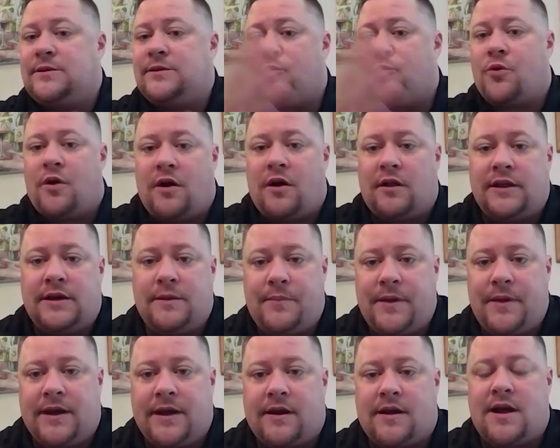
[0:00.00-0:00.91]
And we're all
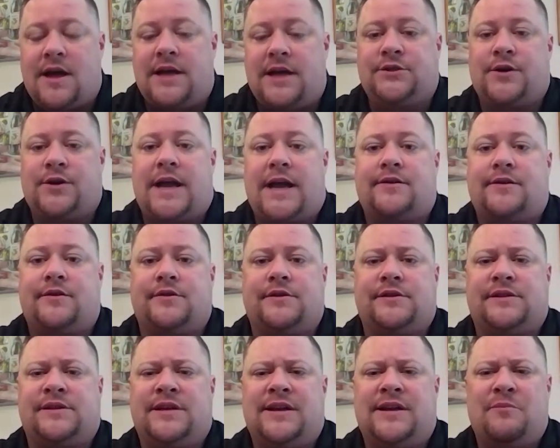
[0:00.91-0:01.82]
independent
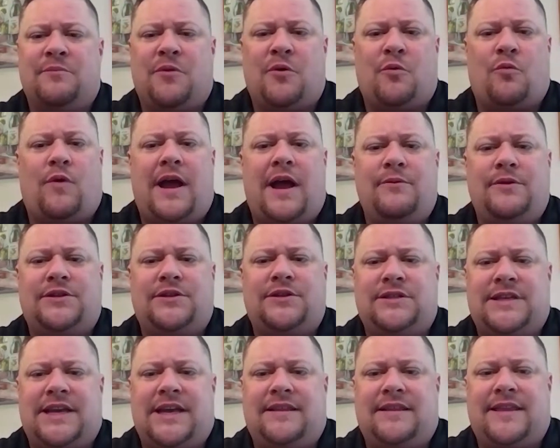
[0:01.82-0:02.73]
contractors, but why would
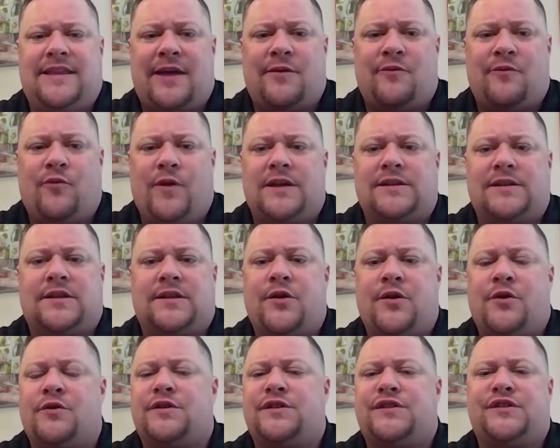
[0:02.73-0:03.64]
you take that risk?
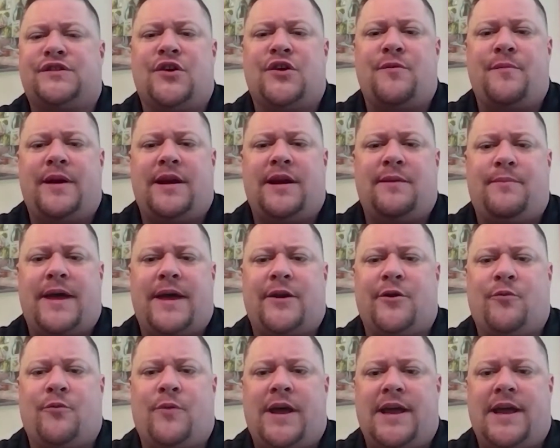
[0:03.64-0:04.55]
There are so many
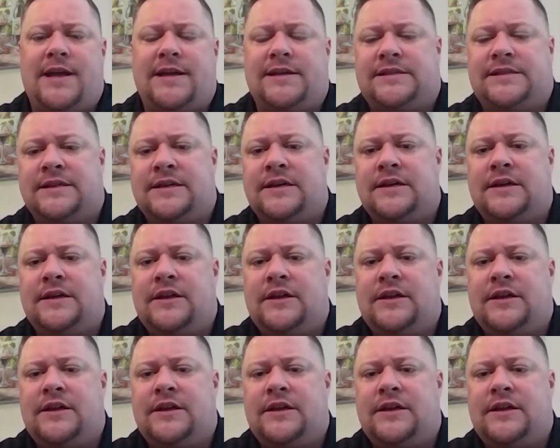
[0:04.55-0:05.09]
better ways.